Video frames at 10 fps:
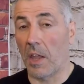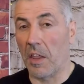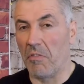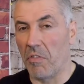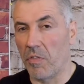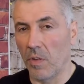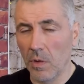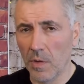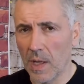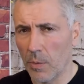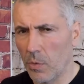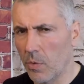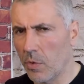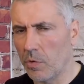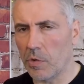can feel now
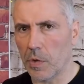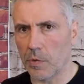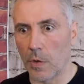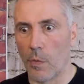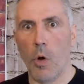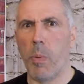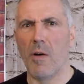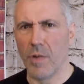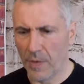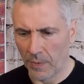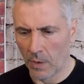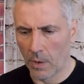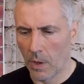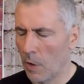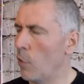your resistance say, no, Pavlin,
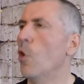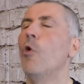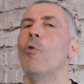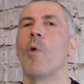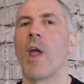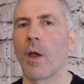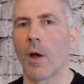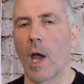no way.